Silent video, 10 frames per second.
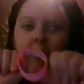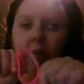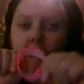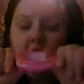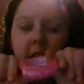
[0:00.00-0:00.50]

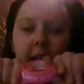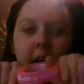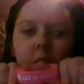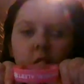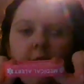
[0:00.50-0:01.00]
which I
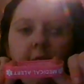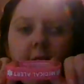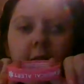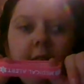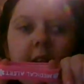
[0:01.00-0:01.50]
now
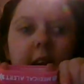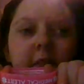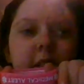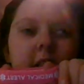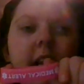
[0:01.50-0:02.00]
love,
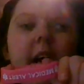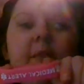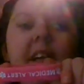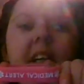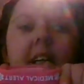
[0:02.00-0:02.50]
every
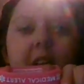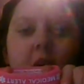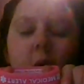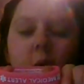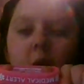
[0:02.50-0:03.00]
time I need a
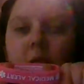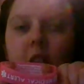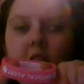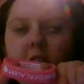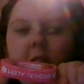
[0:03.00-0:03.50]
new one,
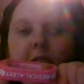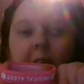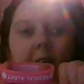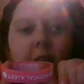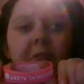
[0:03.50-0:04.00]
which isn't
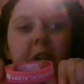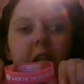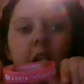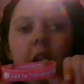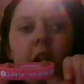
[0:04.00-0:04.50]
very
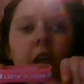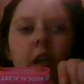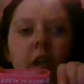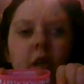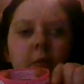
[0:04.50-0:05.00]
often,
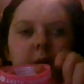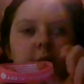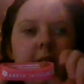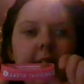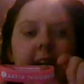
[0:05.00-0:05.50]

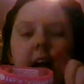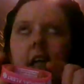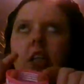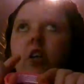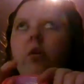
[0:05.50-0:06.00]
but I get
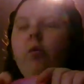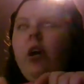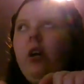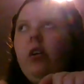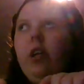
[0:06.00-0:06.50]
a new
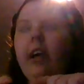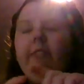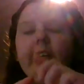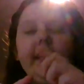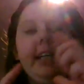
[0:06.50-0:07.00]
one
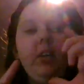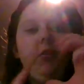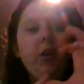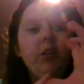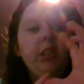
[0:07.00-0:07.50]
if I get a
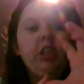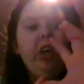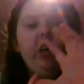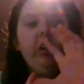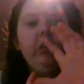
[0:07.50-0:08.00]
new
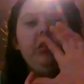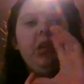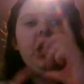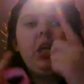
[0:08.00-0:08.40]
condition,